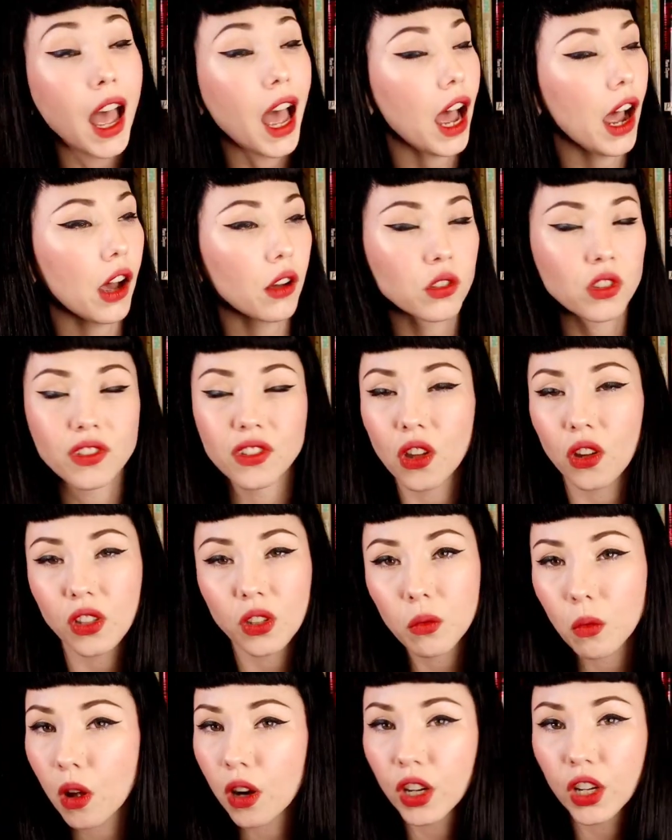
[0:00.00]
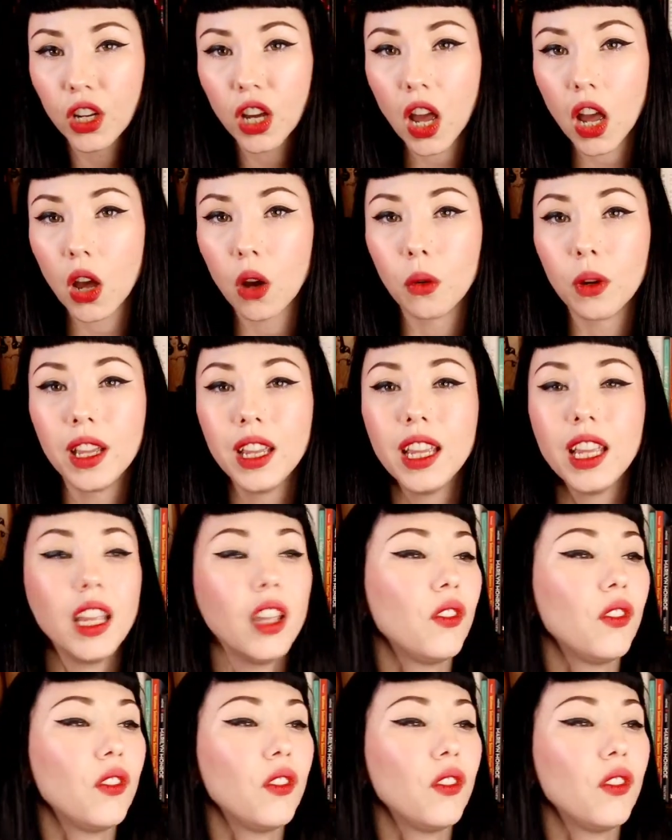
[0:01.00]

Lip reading: how slow you want to go.